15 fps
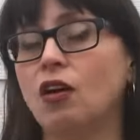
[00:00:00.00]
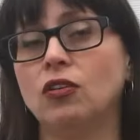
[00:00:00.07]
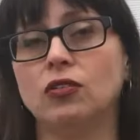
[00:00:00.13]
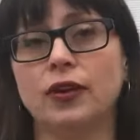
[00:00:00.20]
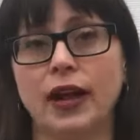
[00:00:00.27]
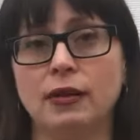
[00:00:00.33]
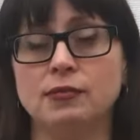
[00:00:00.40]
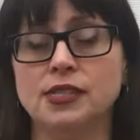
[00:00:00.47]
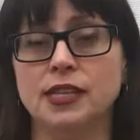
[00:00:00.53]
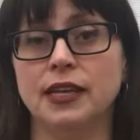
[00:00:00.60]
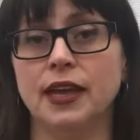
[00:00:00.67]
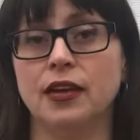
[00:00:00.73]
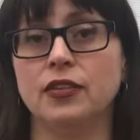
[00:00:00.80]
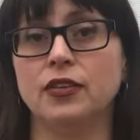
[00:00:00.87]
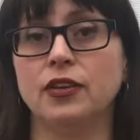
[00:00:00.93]
all crammed
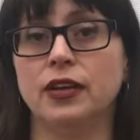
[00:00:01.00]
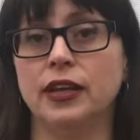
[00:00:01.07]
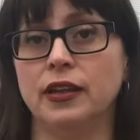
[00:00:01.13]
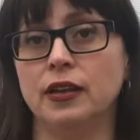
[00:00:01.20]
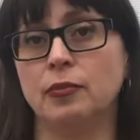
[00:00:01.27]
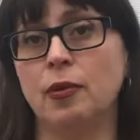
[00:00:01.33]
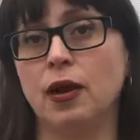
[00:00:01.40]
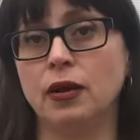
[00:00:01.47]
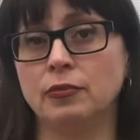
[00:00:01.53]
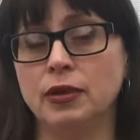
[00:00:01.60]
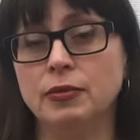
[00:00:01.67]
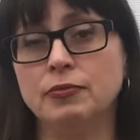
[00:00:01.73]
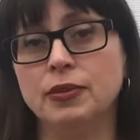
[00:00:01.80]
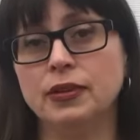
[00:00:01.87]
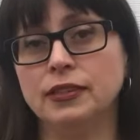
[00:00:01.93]
together in
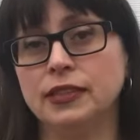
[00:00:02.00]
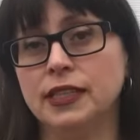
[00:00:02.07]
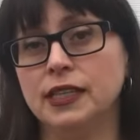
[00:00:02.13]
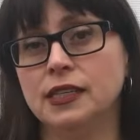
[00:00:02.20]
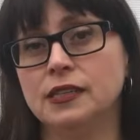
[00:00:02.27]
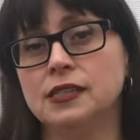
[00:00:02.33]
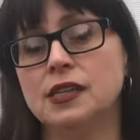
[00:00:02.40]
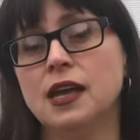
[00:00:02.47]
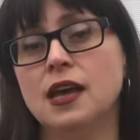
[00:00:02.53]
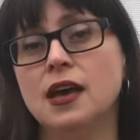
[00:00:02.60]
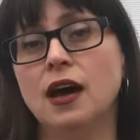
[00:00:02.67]
apartment buildings.